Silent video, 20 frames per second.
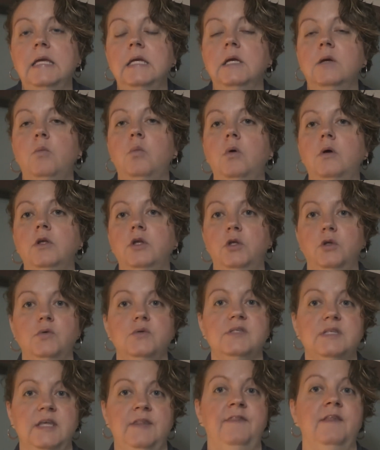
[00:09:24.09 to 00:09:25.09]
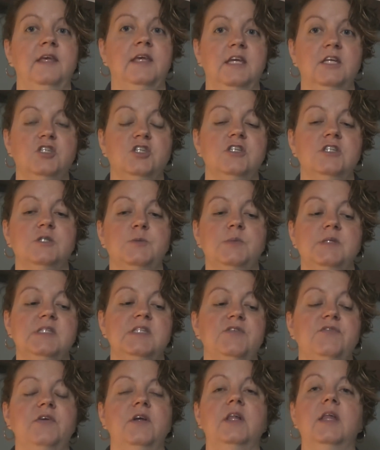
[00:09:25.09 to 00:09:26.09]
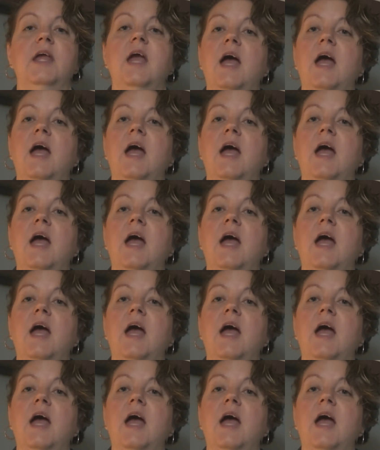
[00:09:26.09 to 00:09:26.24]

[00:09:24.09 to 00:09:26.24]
will use in the kitchen specifically.